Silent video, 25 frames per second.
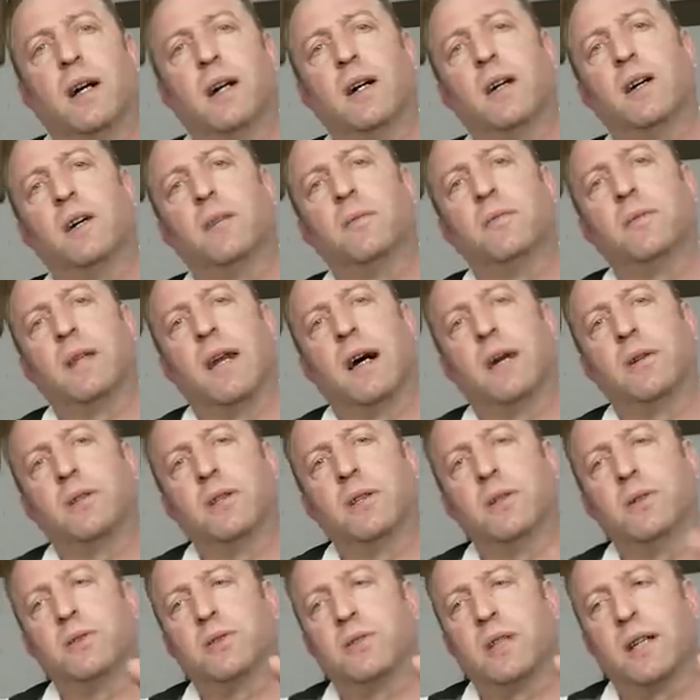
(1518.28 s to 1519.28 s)
Now,
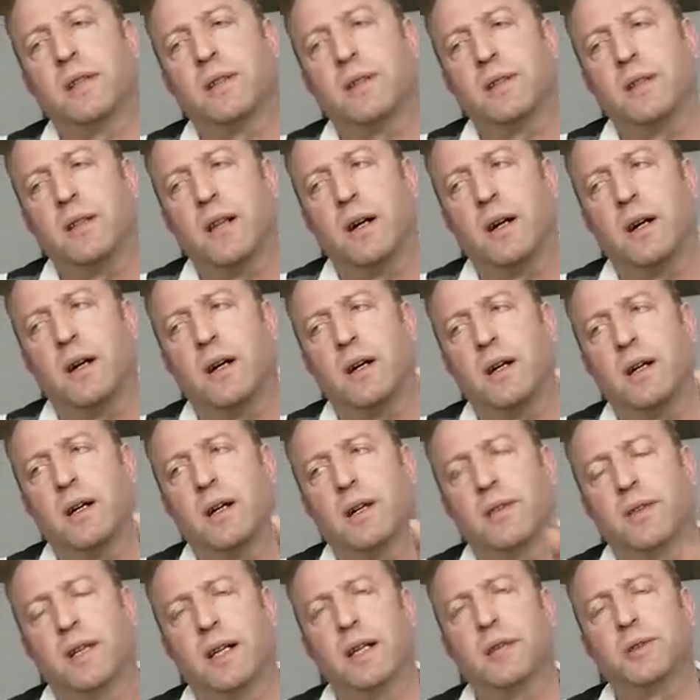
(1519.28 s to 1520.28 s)
you said
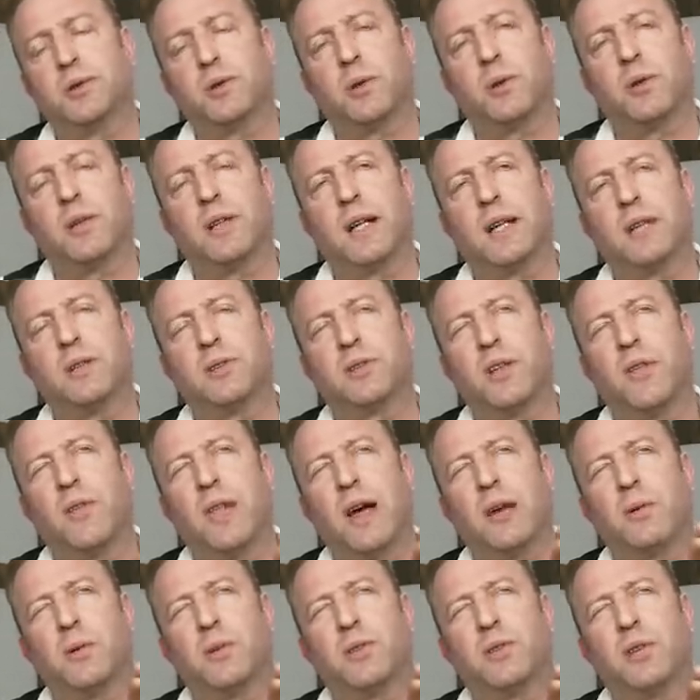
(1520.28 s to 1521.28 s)
the intro to that, you said
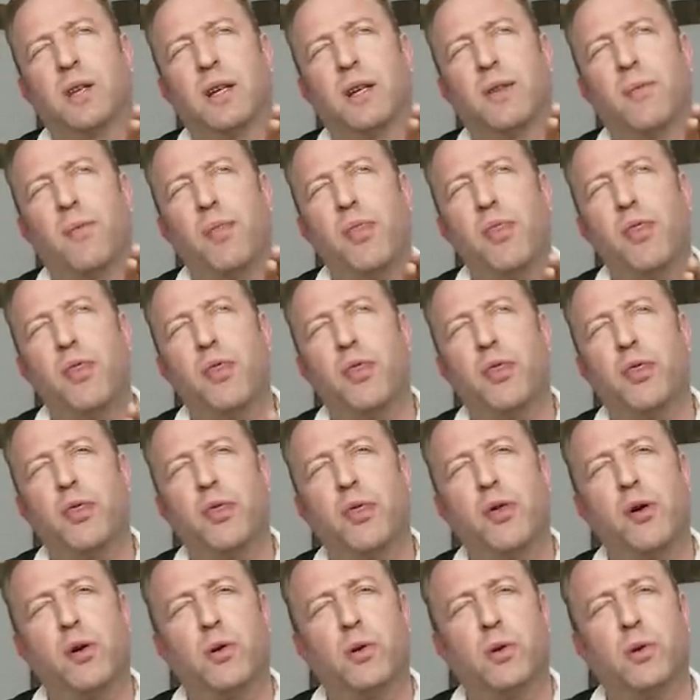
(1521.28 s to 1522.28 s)
that was the
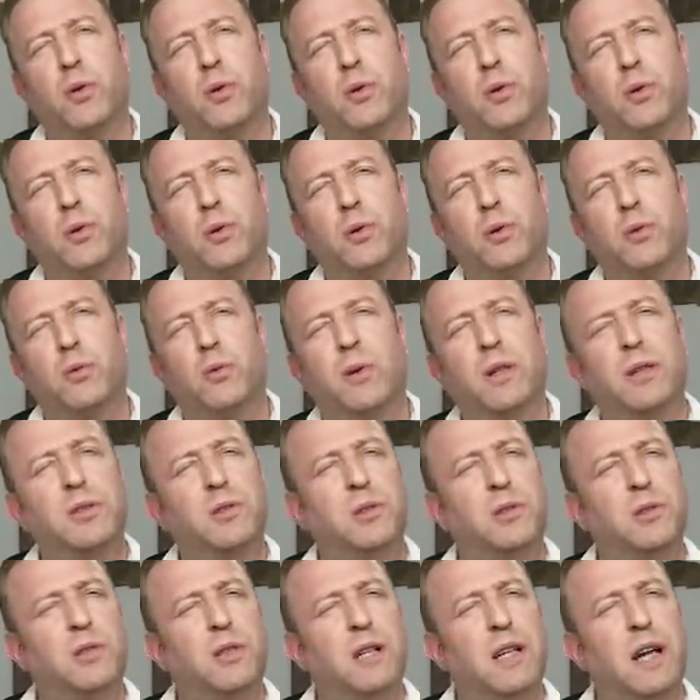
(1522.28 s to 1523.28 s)
third. What did
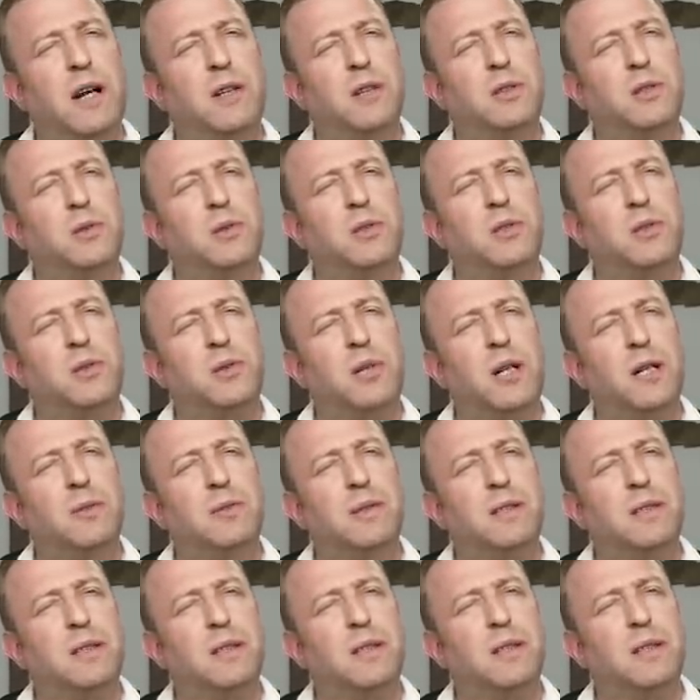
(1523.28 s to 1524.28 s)
you say? How did you describe
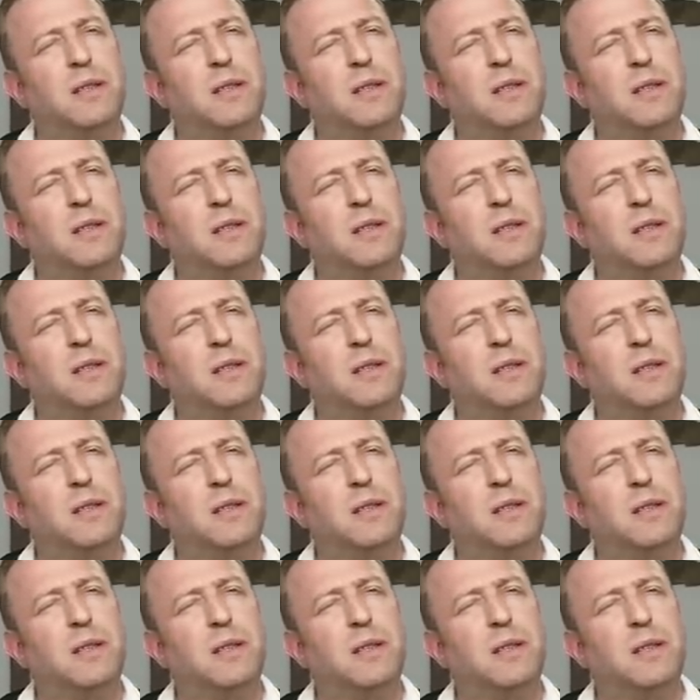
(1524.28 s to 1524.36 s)
it?